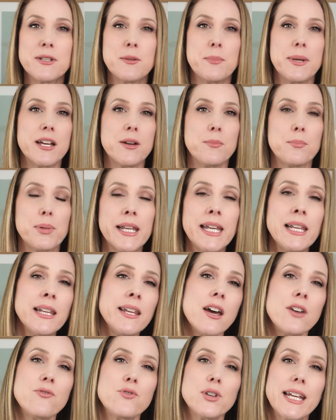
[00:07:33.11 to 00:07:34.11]
to be
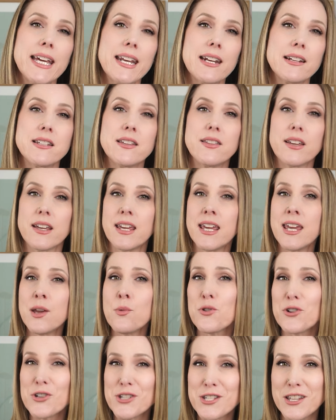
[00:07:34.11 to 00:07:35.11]
completely unrelated to the
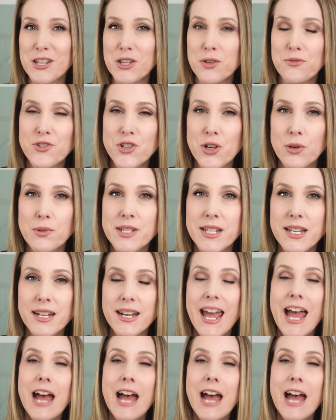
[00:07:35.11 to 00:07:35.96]
keywords that you've chosen,